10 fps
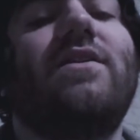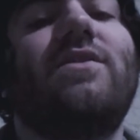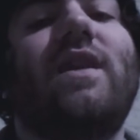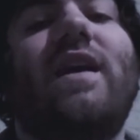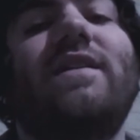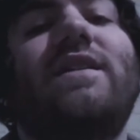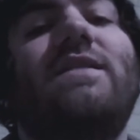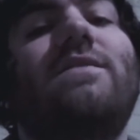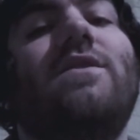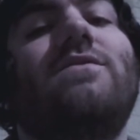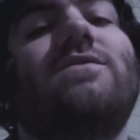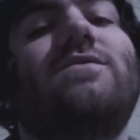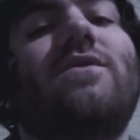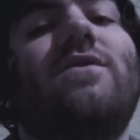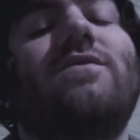You gotta keep going
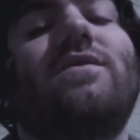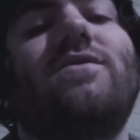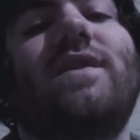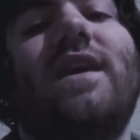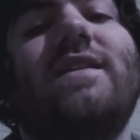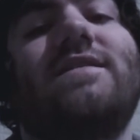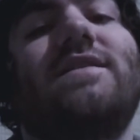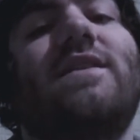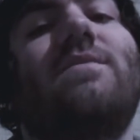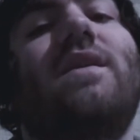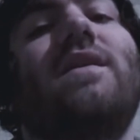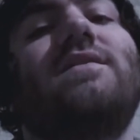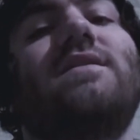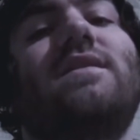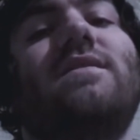strong. You gotta stay
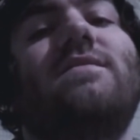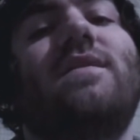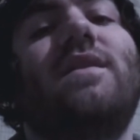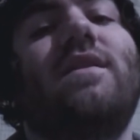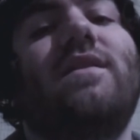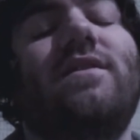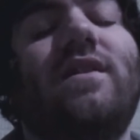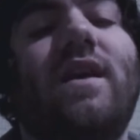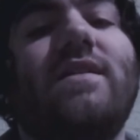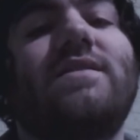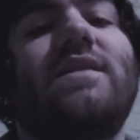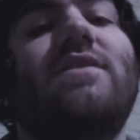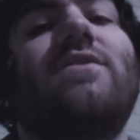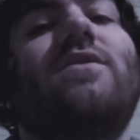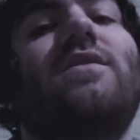positive. You gotta stay
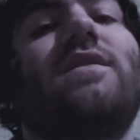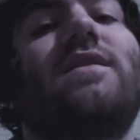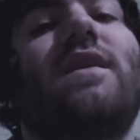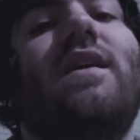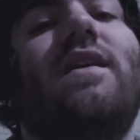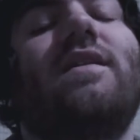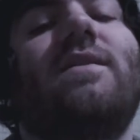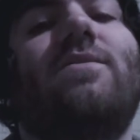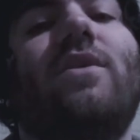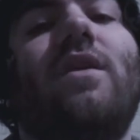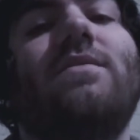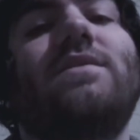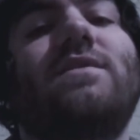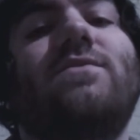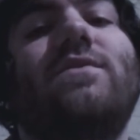talking to God, and I
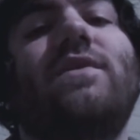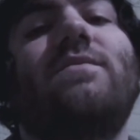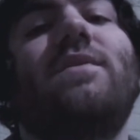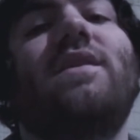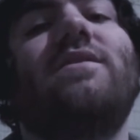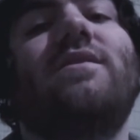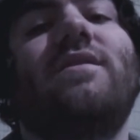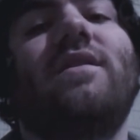promise it will get better,